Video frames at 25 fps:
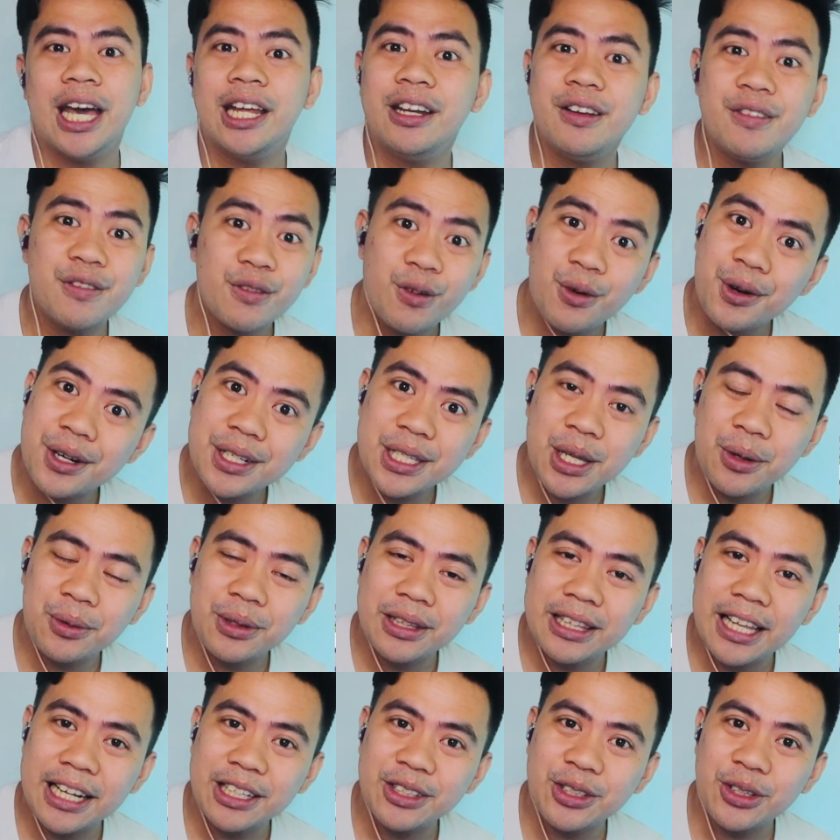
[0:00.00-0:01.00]
And of course, I
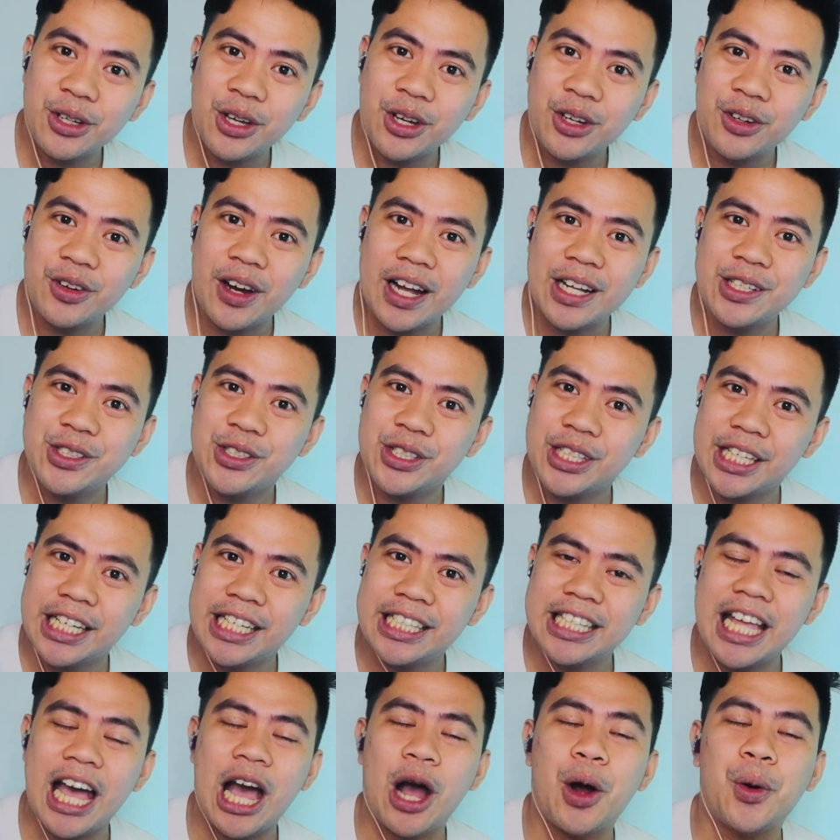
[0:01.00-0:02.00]
would like to
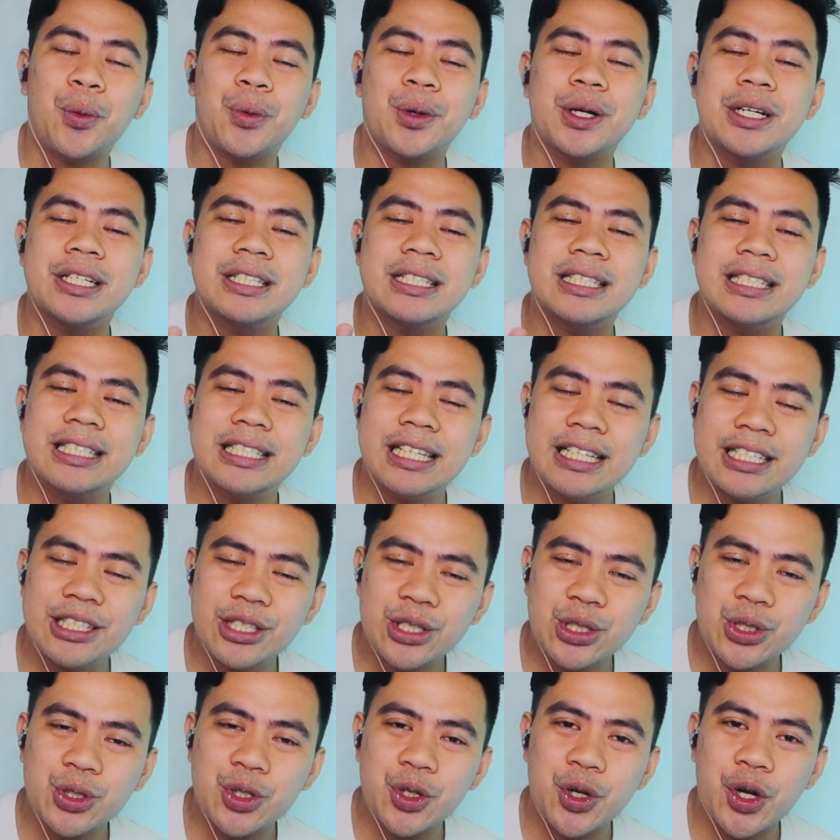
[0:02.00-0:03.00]
congratulate our
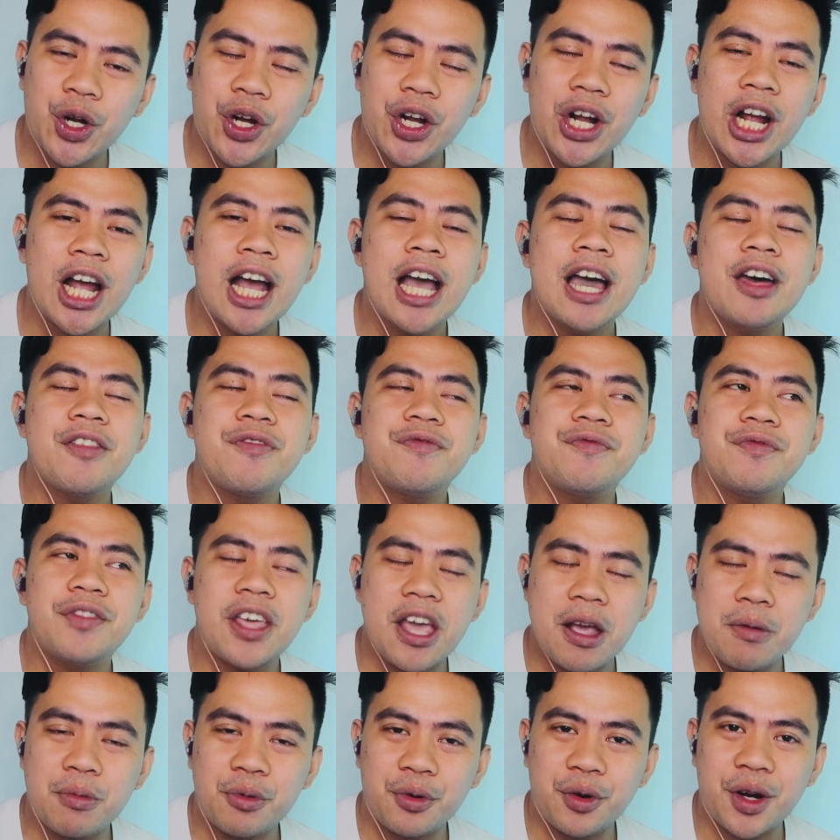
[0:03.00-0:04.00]
sister
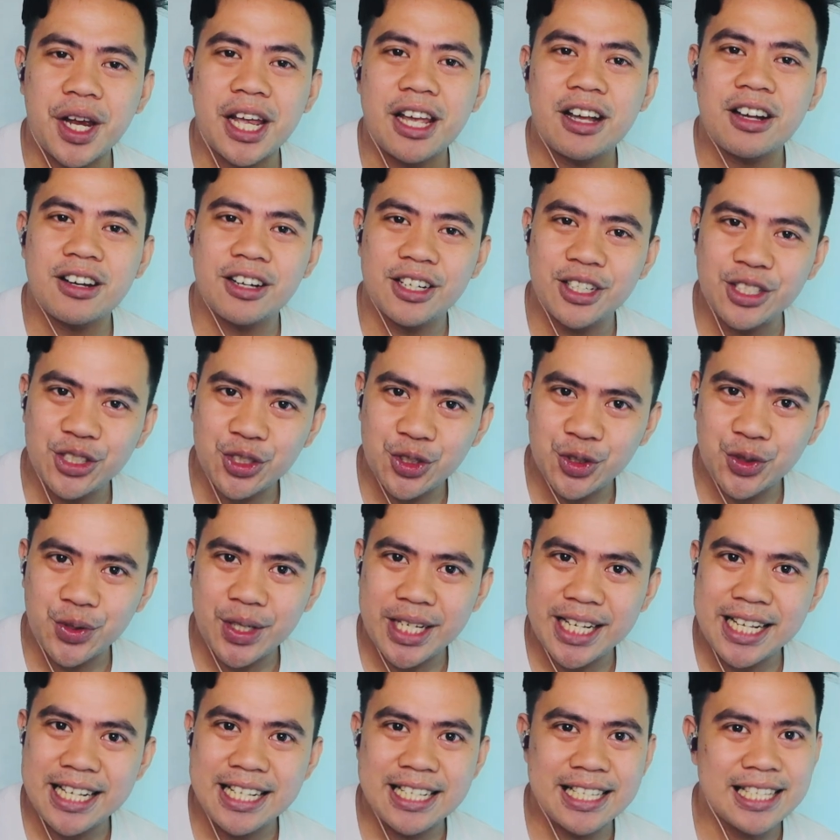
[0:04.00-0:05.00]
neighboring
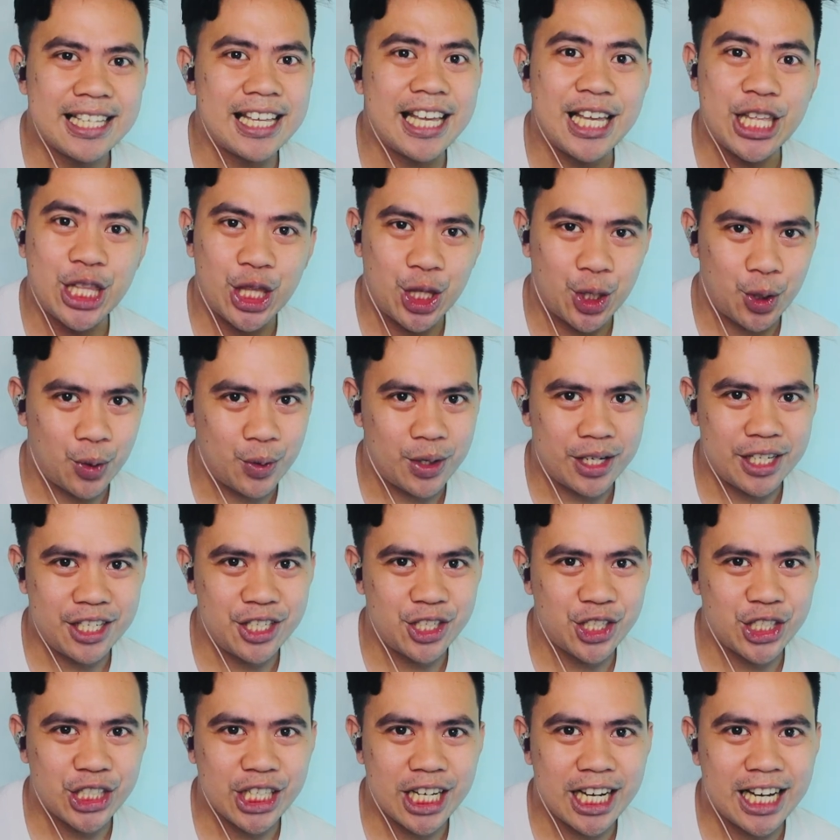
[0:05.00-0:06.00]
countries,
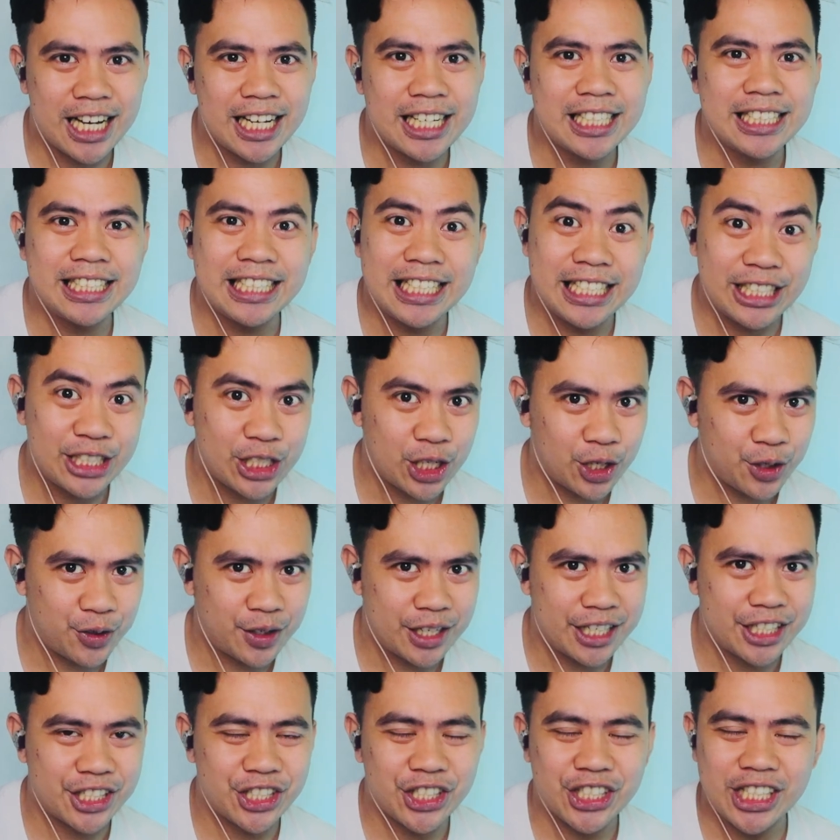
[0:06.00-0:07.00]
Indonesia, Dinda
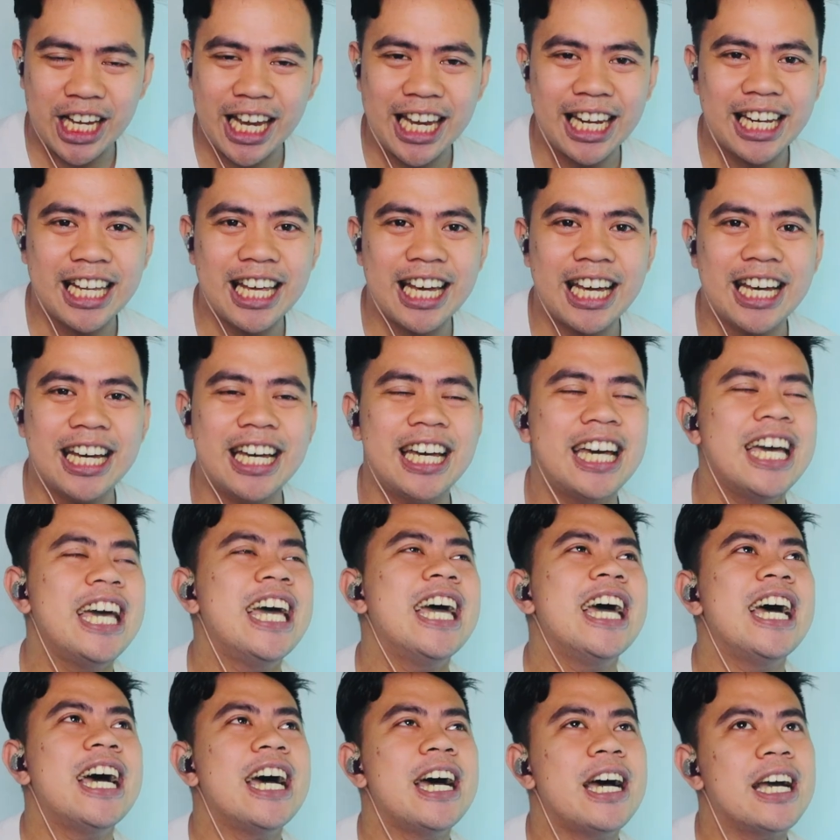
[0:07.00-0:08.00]
Krishela,
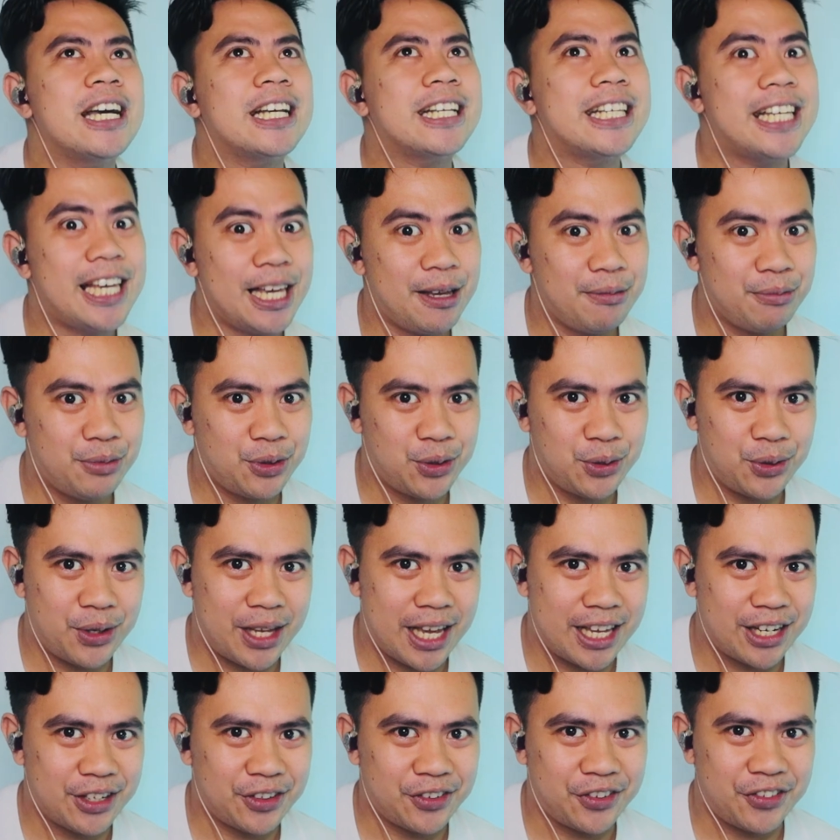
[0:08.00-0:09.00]
Kim
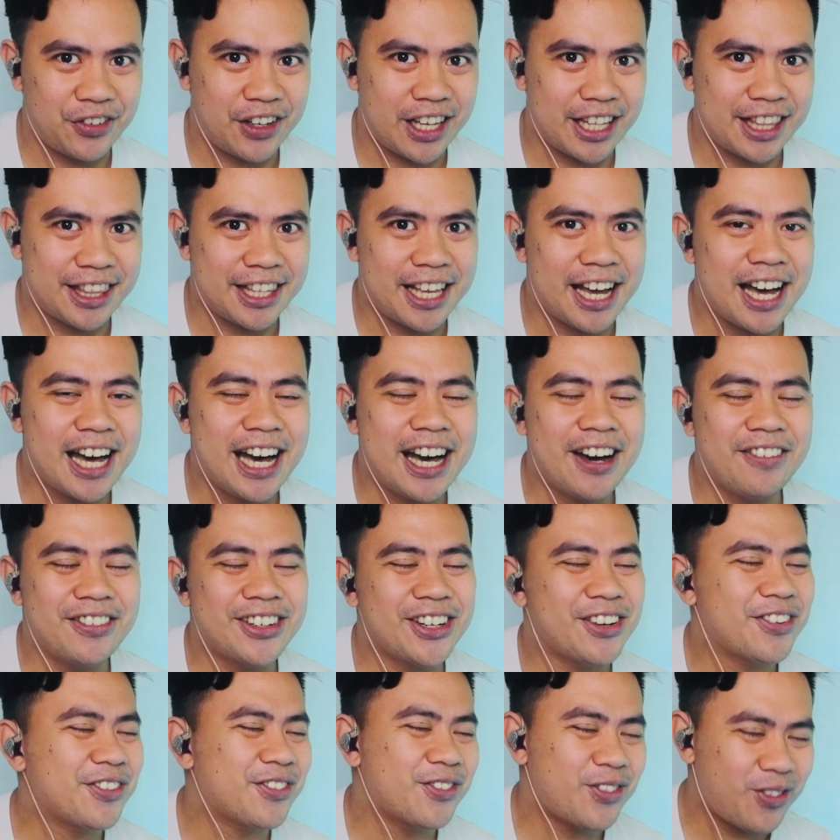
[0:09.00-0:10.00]
Duyen of Vietnam,
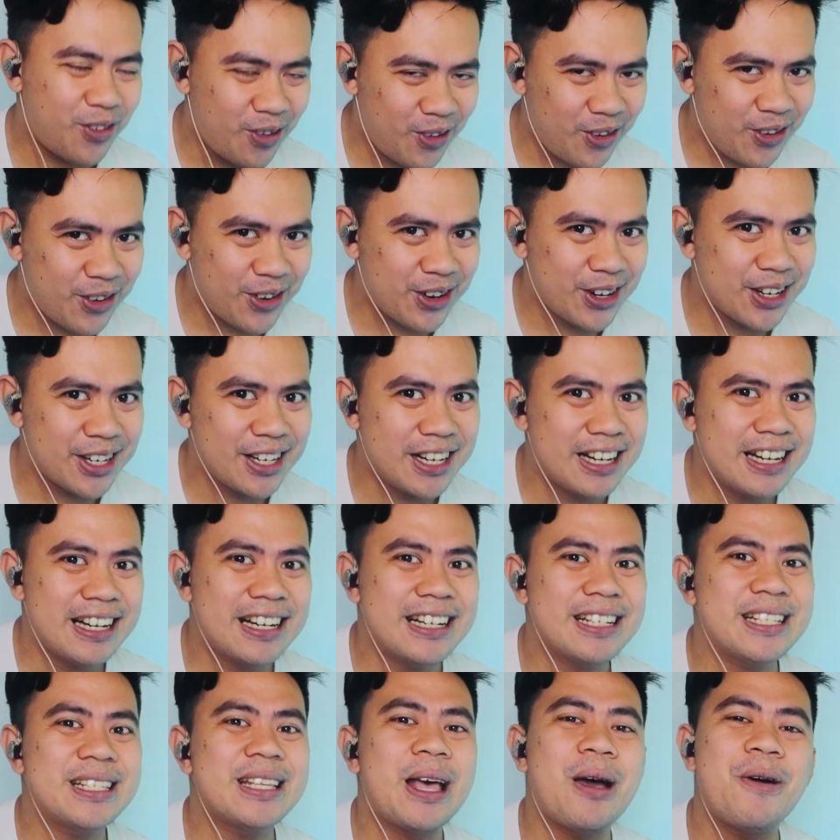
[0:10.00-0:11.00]
and of
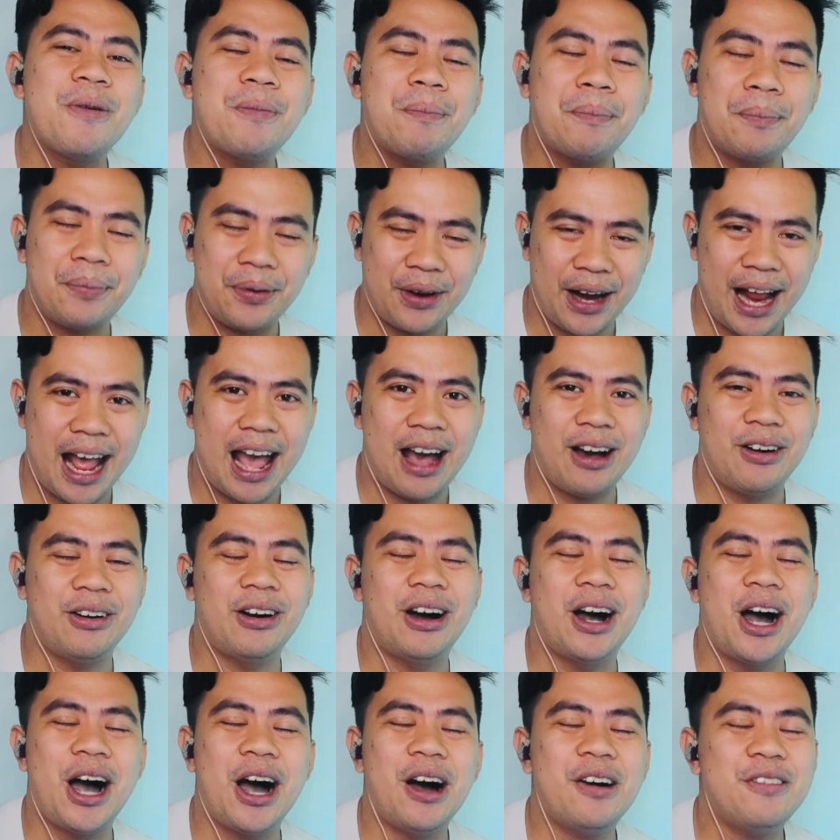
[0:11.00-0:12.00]
course,
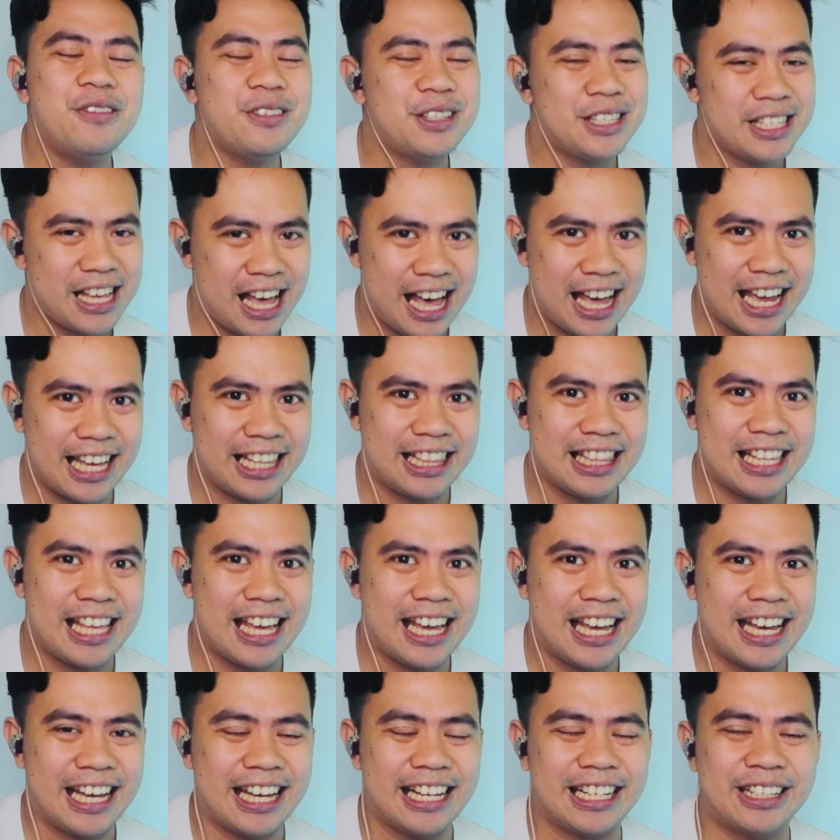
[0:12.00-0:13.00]
proud of
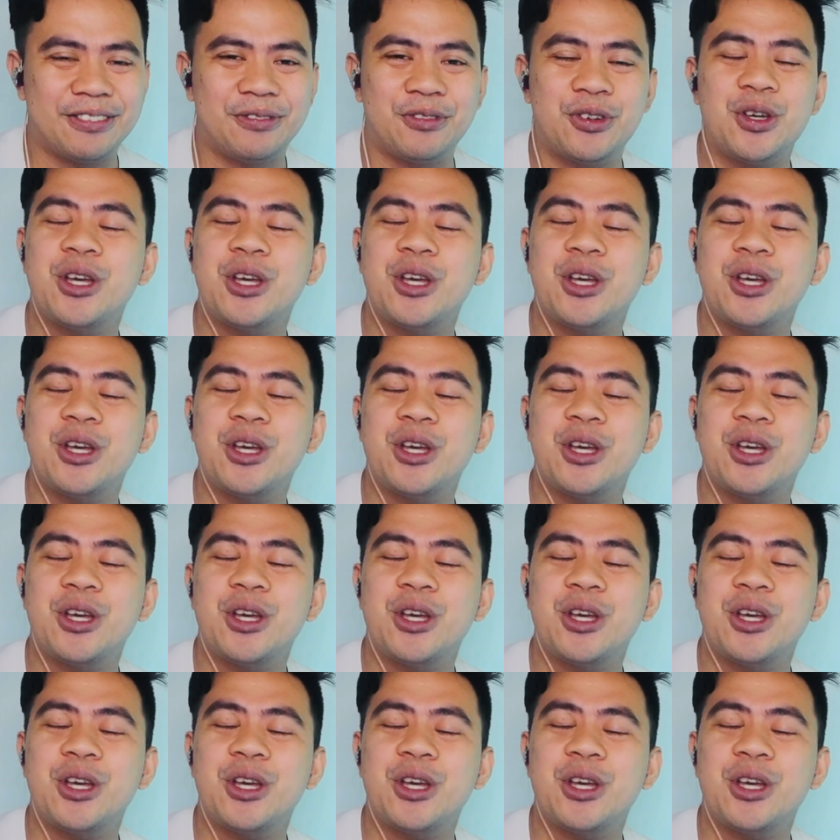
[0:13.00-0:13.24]
Thailand.